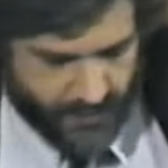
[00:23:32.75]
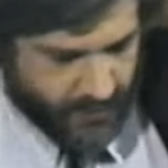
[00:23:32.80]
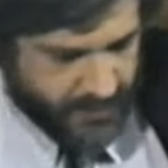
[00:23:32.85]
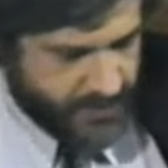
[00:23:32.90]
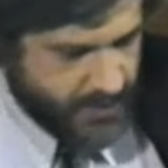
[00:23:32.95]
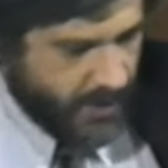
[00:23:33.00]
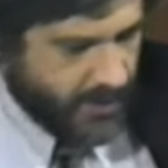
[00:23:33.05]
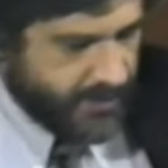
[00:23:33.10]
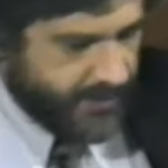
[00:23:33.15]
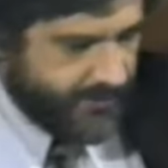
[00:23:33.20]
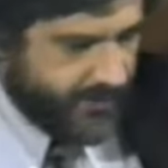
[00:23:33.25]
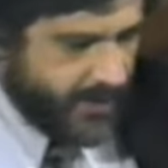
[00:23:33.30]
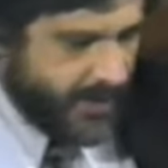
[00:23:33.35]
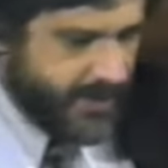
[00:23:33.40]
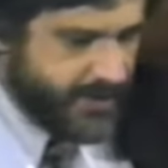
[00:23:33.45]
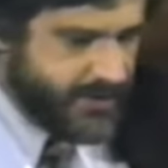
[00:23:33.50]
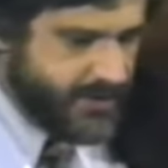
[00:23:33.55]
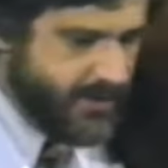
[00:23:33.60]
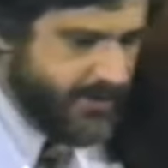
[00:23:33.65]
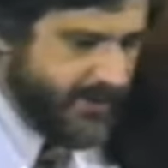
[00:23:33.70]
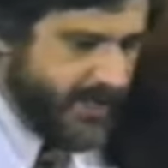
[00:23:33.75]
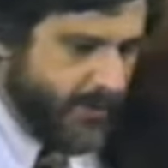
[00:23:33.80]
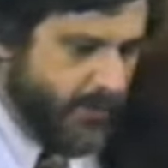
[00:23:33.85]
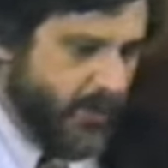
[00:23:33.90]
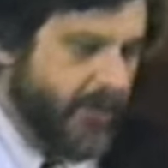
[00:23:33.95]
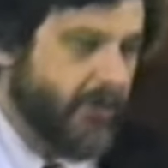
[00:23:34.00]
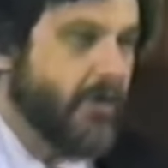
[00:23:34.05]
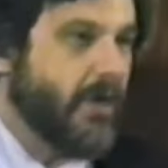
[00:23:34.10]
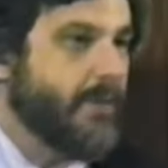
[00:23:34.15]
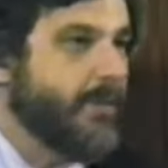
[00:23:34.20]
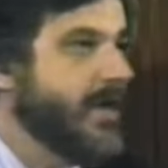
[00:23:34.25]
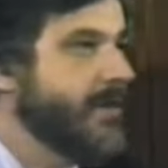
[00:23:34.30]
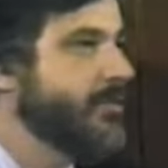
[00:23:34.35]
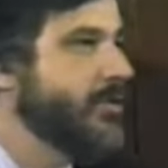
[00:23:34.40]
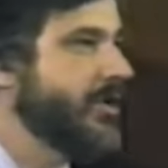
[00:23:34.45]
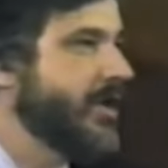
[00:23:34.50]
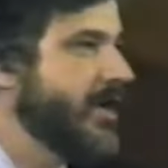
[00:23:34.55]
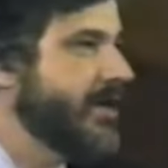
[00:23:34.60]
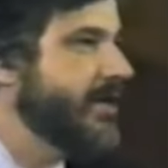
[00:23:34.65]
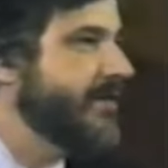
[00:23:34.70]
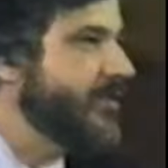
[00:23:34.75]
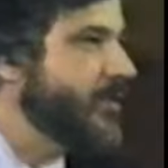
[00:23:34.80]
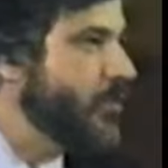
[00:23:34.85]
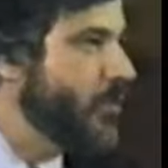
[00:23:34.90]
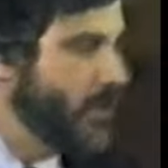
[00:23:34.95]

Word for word: a result of this, they render him unproductive at